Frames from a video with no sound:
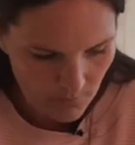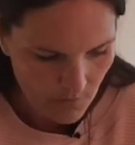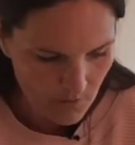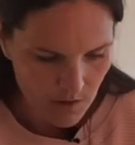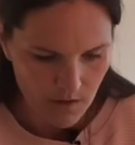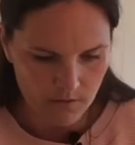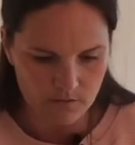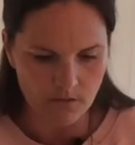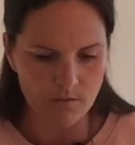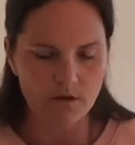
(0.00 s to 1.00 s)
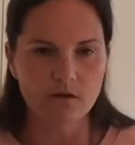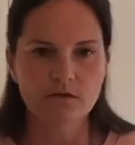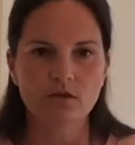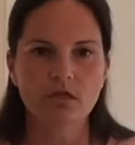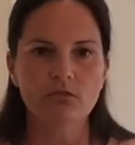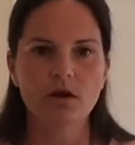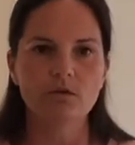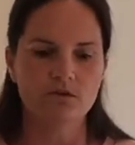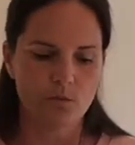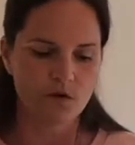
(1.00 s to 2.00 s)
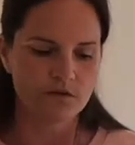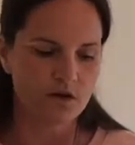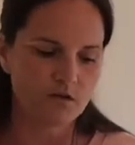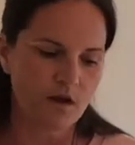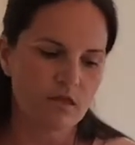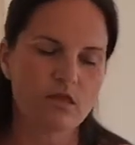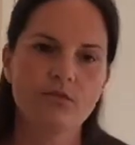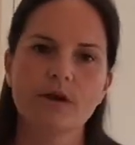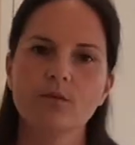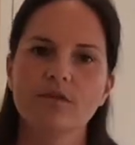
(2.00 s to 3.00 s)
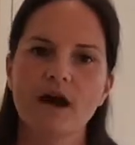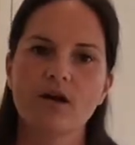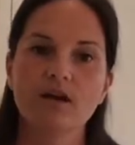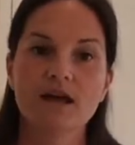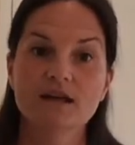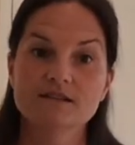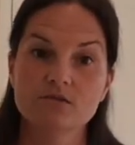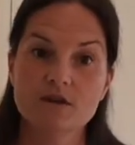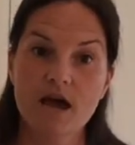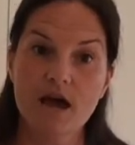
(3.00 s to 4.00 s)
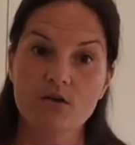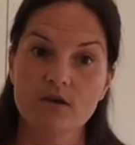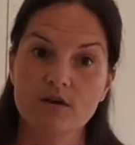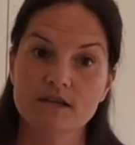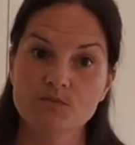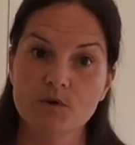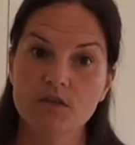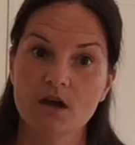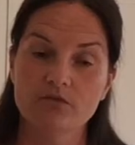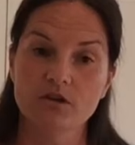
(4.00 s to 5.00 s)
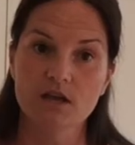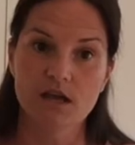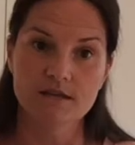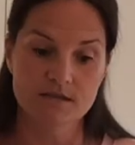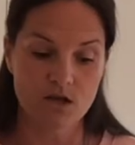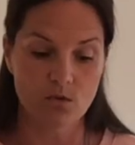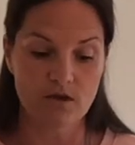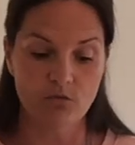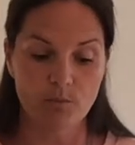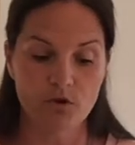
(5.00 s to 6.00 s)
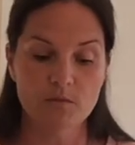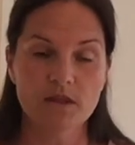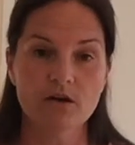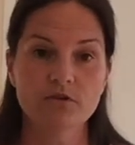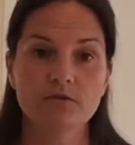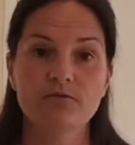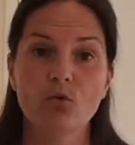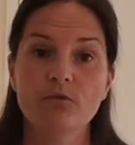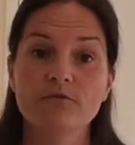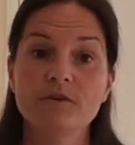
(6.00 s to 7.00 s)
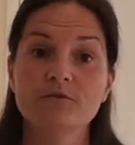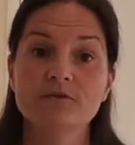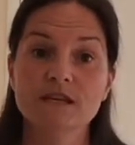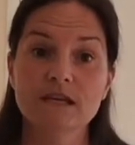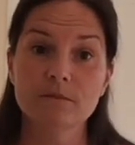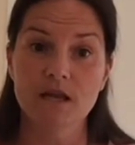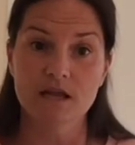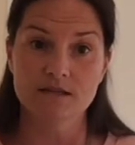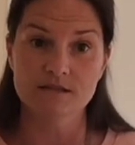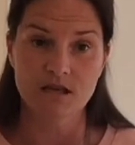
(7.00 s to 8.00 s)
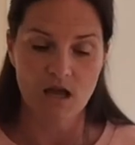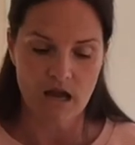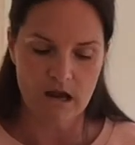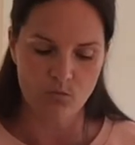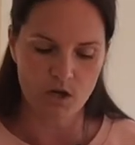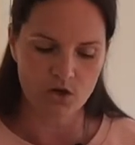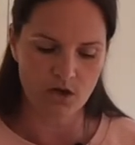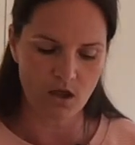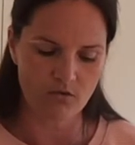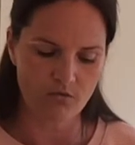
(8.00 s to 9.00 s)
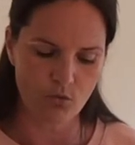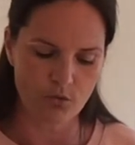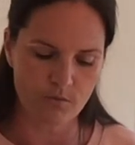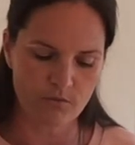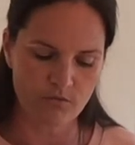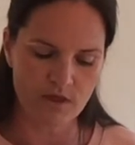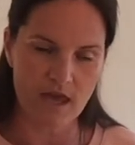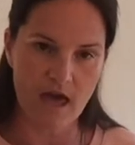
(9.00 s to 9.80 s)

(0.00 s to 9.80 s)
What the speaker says: Okay, so I'm going to do 3 with tomatoes and 3 without. So now they're ready to put in the oven. So if we put them in the oven for 15 minutes, and we're looking for them for the